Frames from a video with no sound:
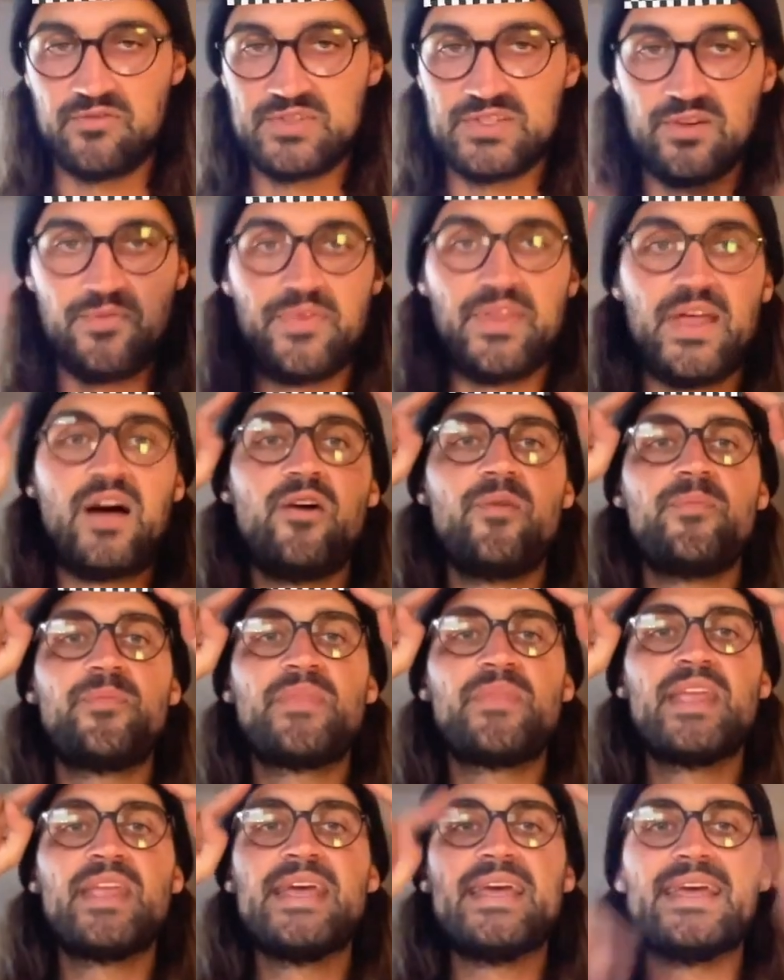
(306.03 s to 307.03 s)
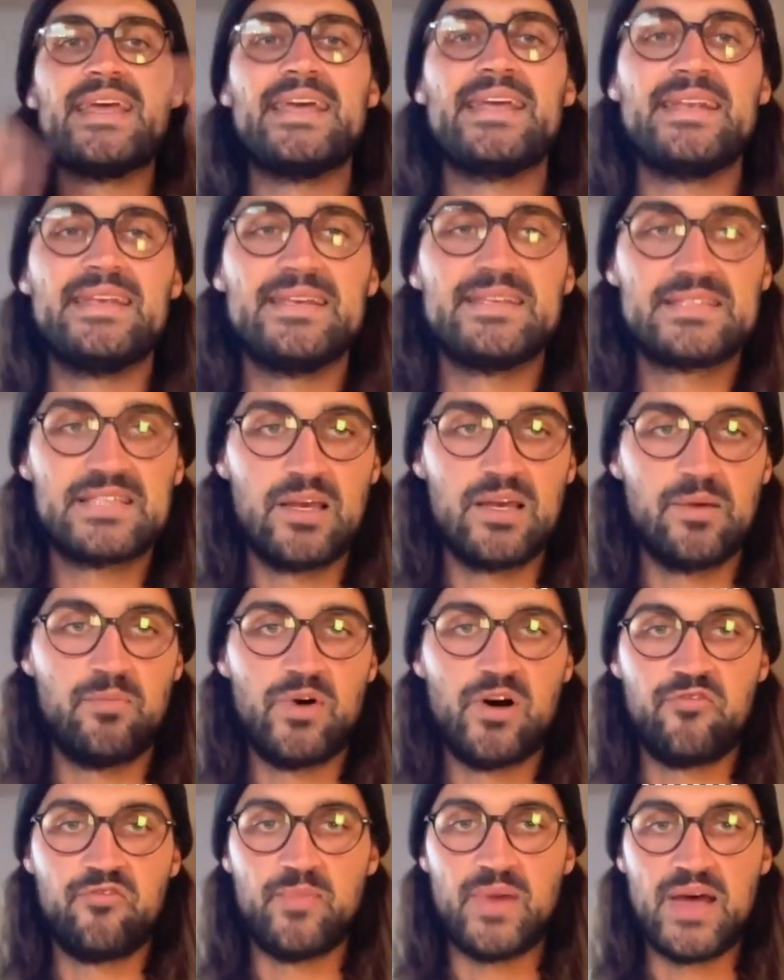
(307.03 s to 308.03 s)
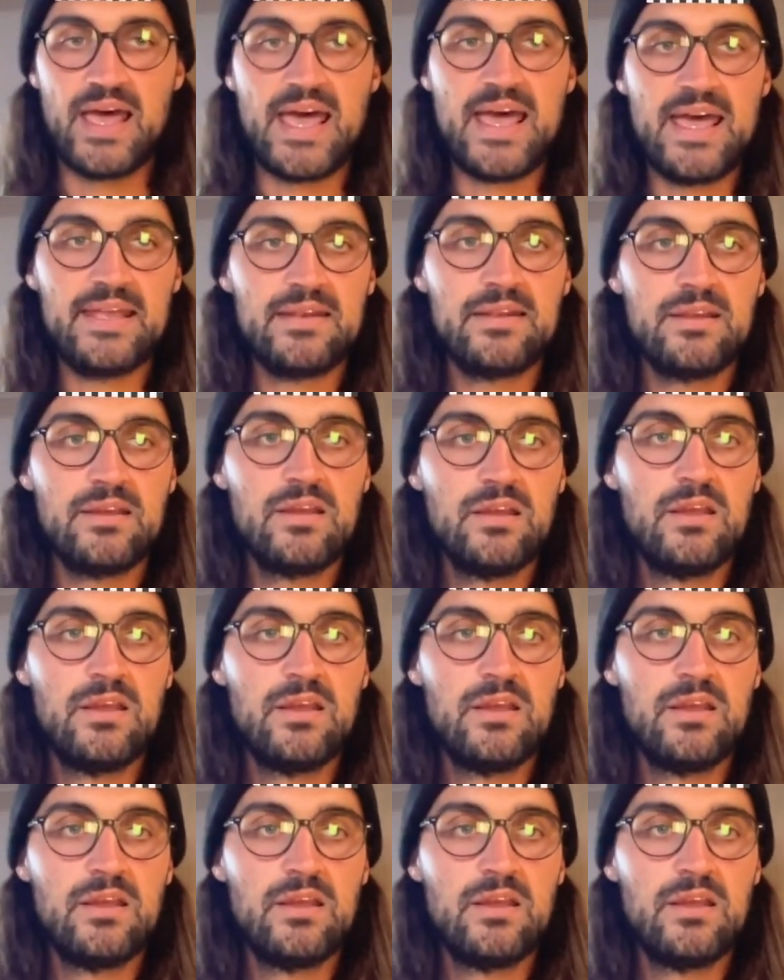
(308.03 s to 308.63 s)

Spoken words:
So now it is above my head,